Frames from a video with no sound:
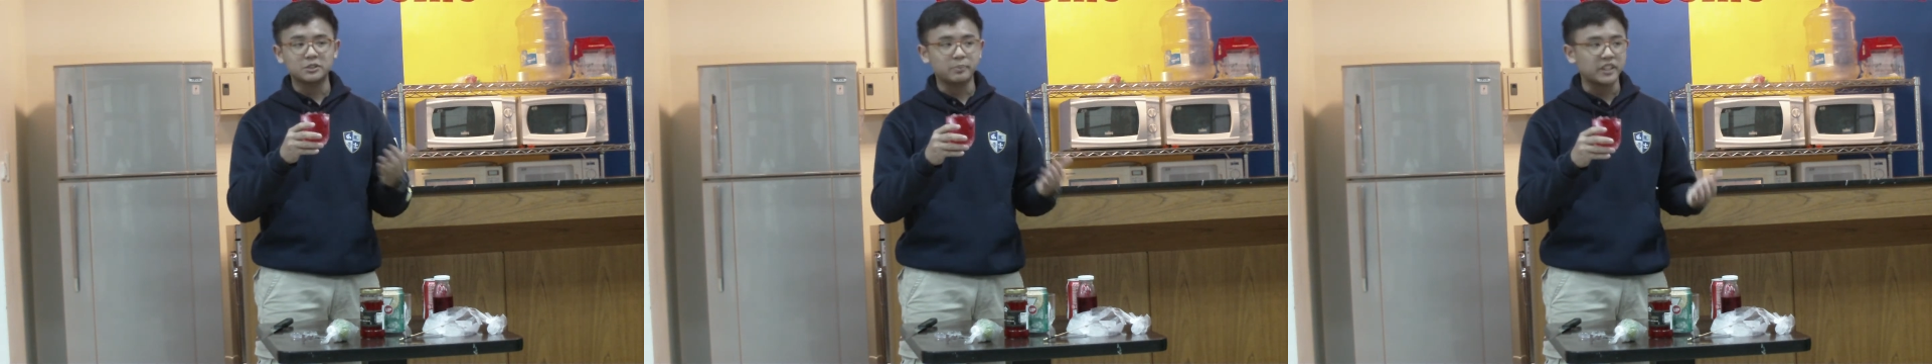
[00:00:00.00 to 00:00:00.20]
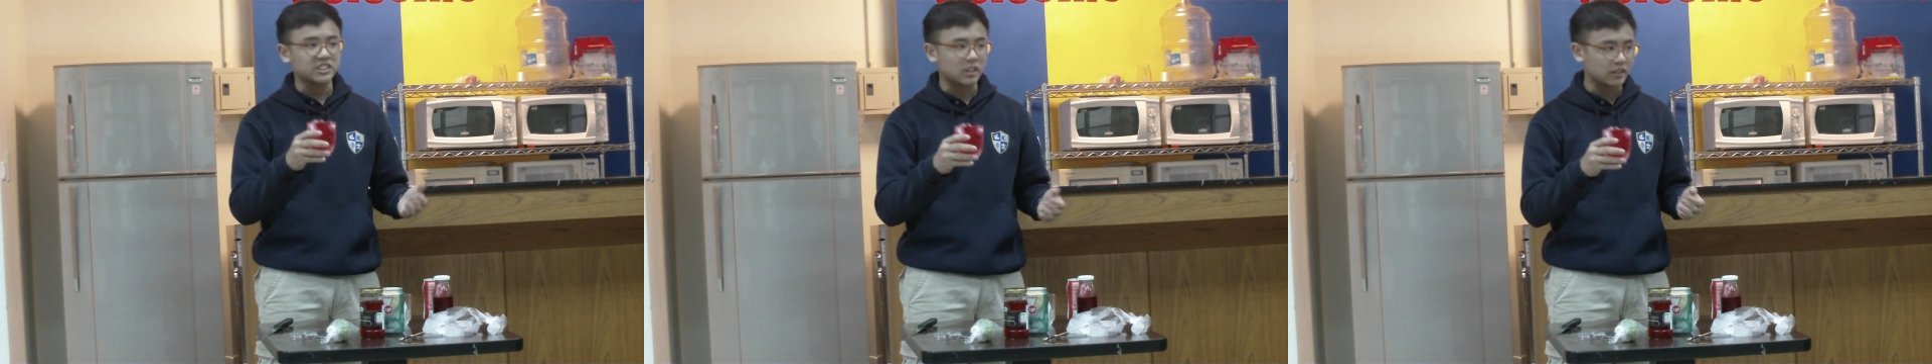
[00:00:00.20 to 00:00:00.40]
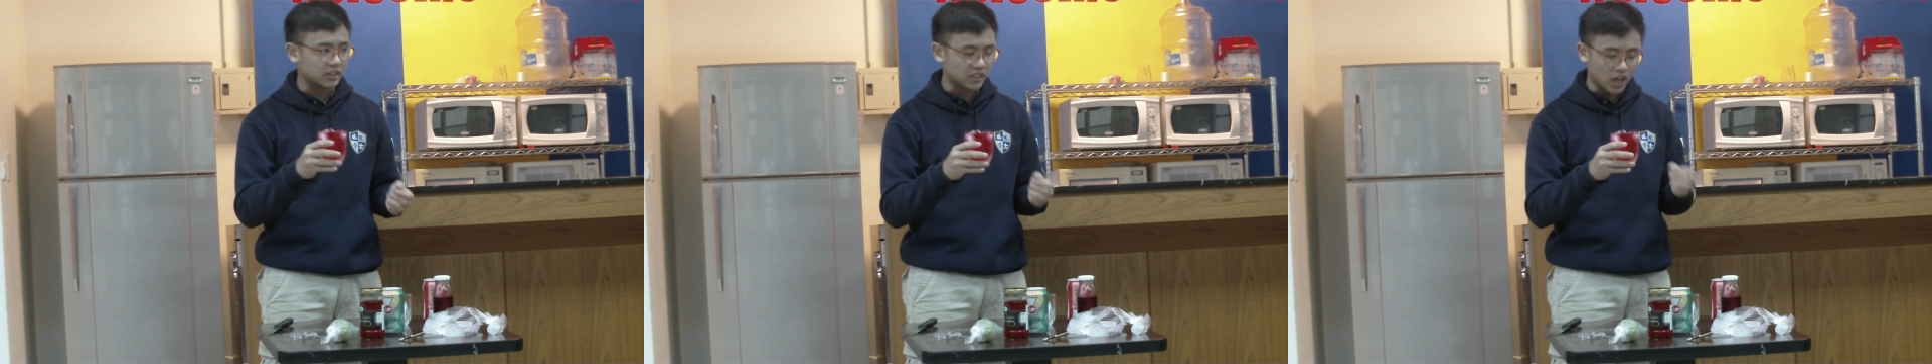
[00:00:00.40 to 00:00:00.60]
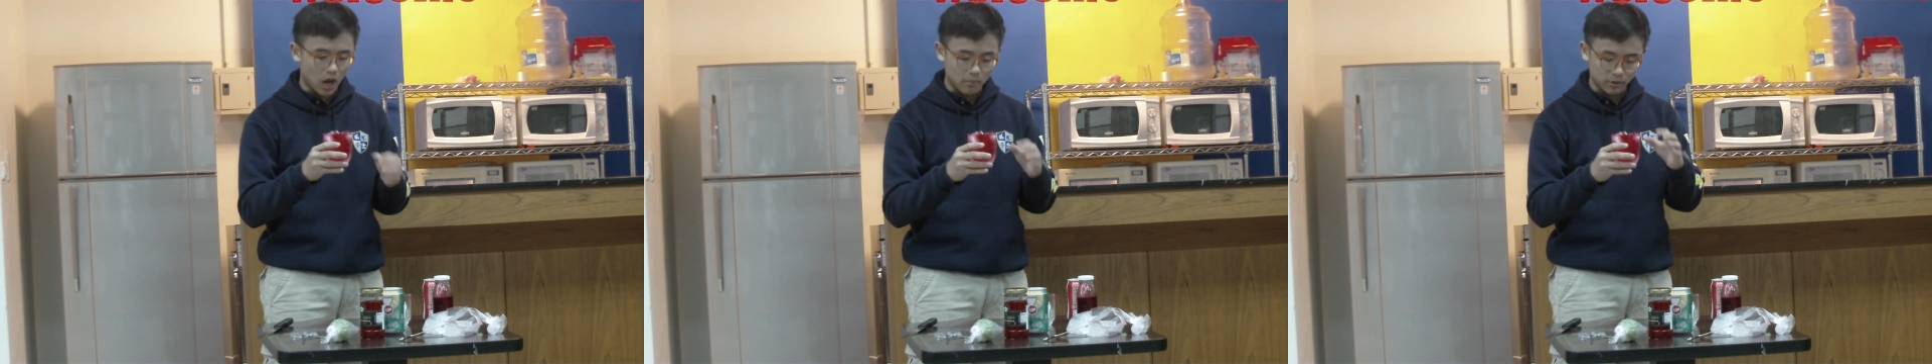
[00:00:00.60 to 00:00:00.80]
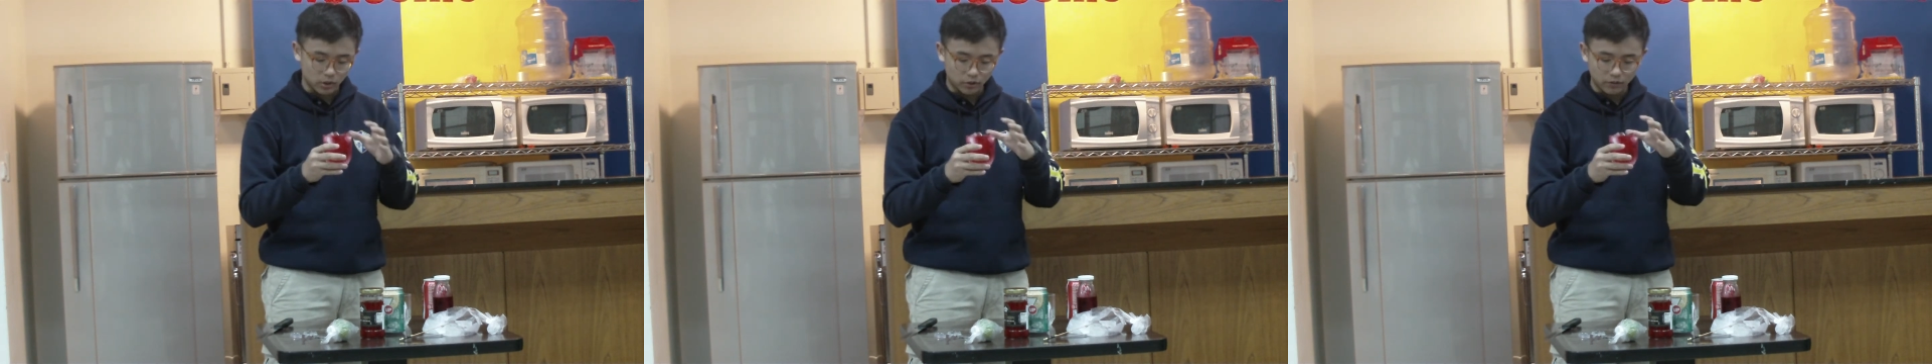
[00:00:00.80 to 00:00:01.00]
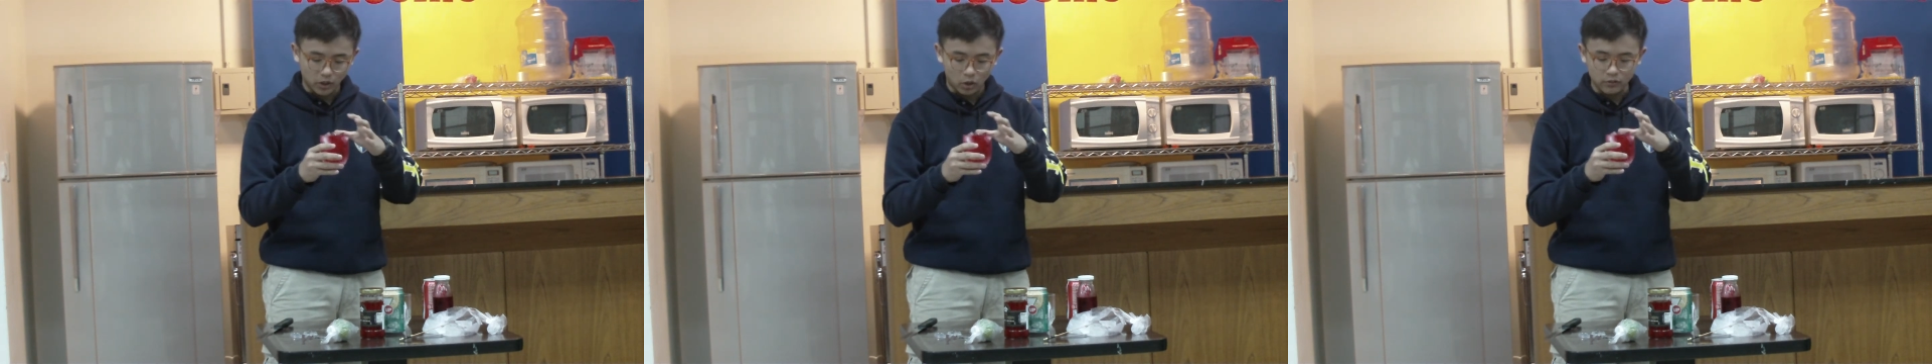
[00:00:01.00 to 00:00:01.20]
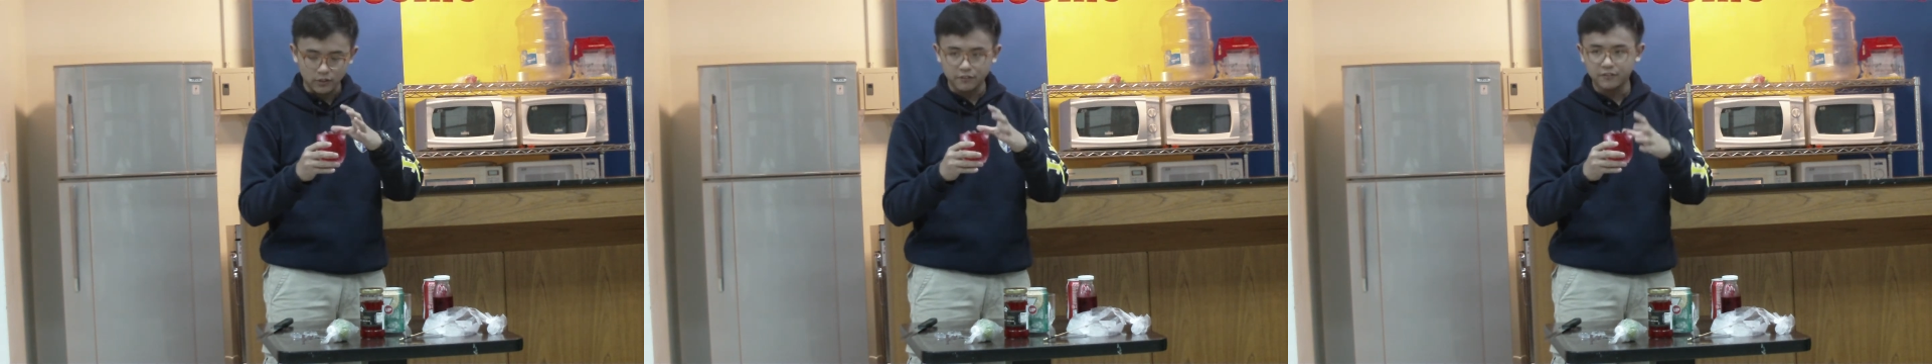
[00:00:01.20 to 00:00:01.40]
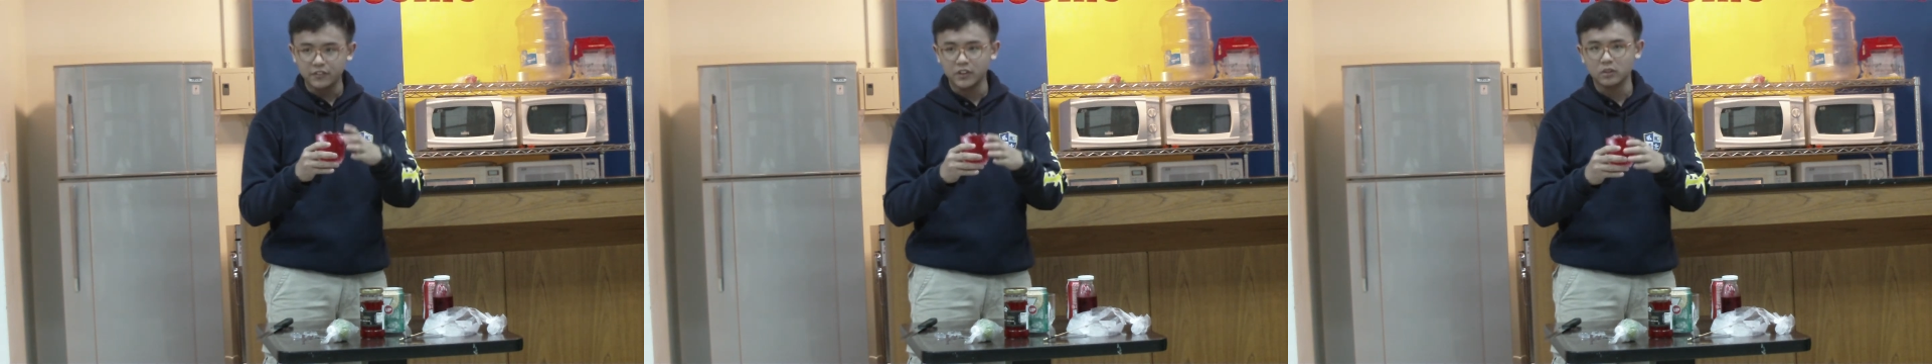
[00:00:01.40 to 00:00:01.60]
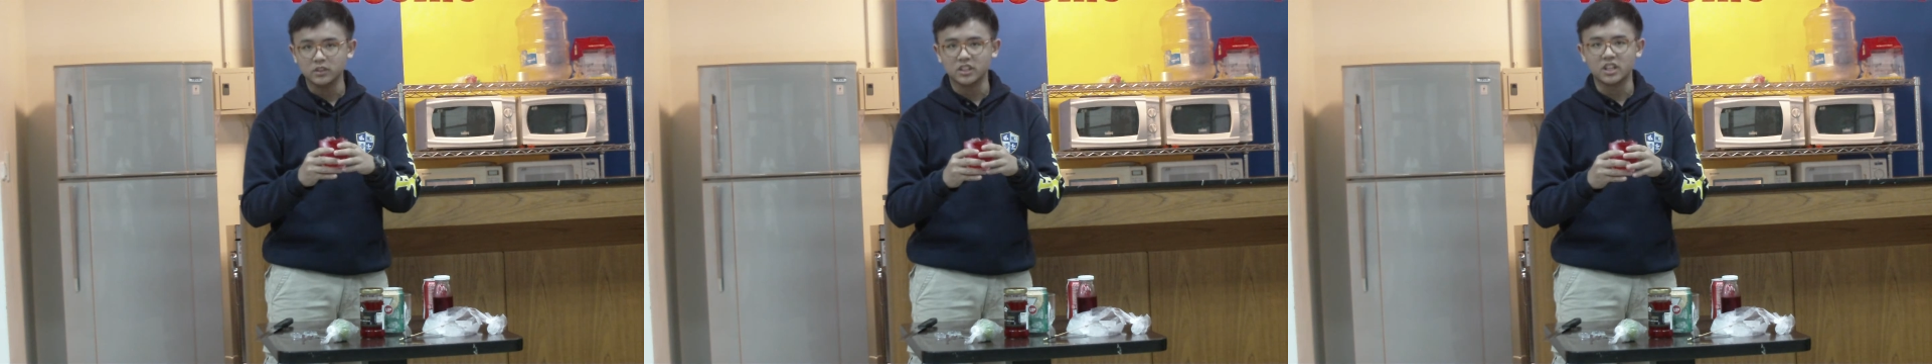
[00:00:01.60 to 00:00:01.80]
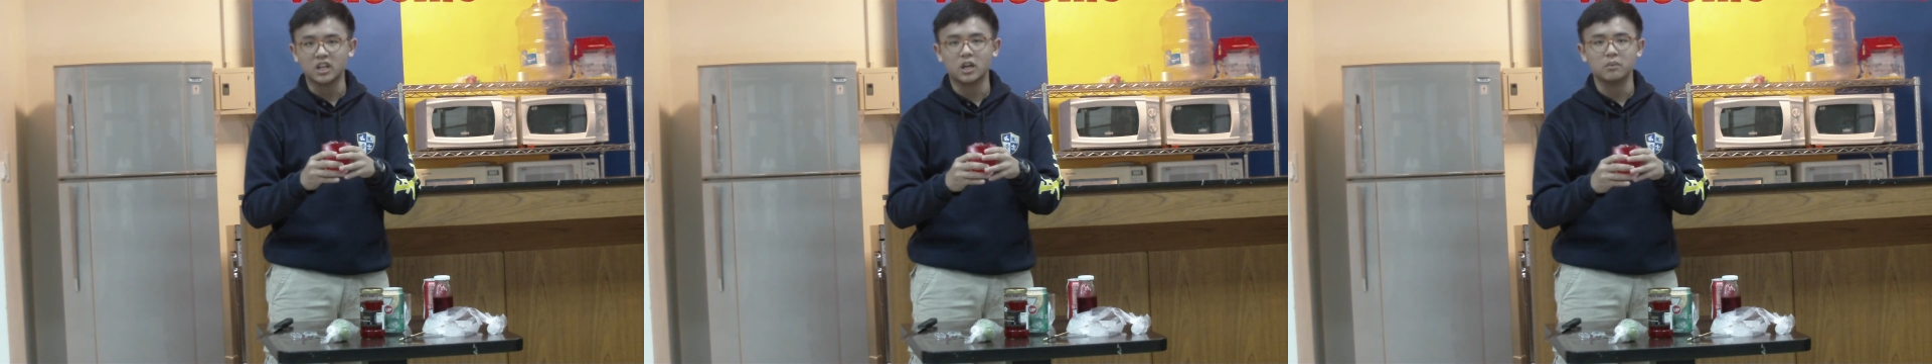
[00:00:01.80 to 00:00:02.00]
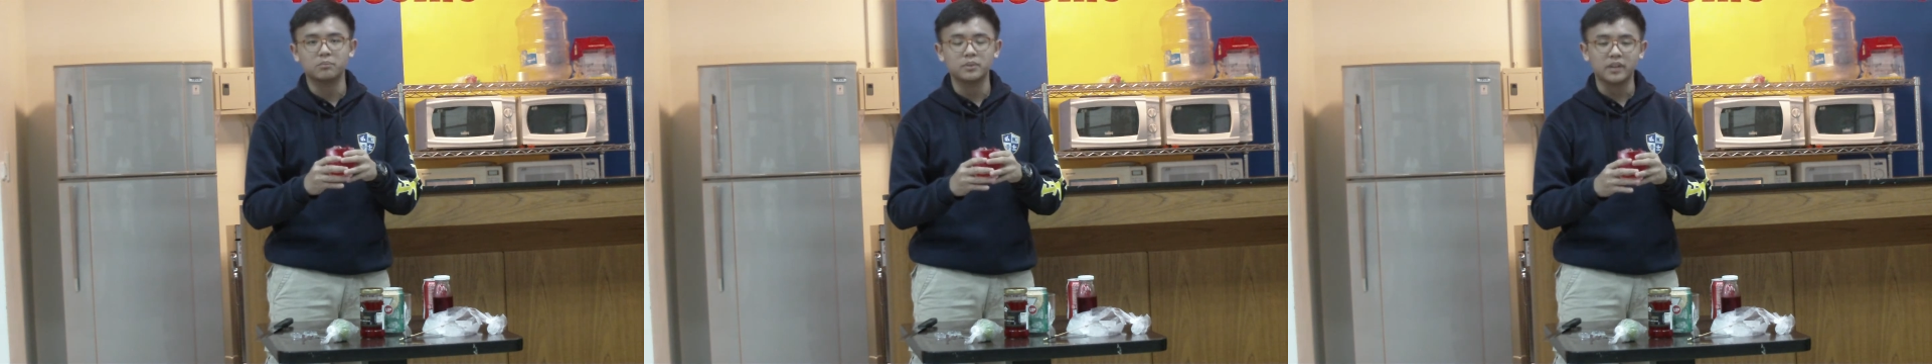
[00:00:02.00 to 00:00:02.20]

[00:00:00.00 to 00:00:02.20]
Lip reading: space on the top, it'll overfill the cup